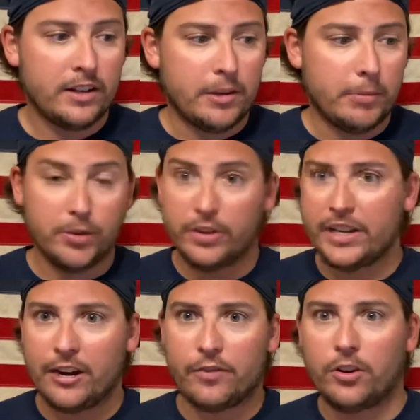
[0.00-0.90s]
Be on the
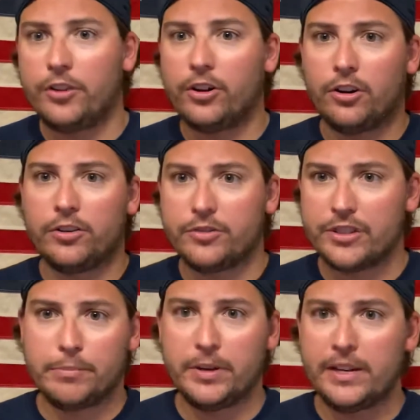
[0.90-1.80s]
lookout for all the articles
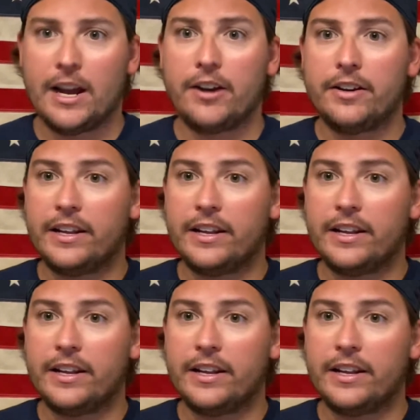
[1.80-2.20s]
I'm putting out.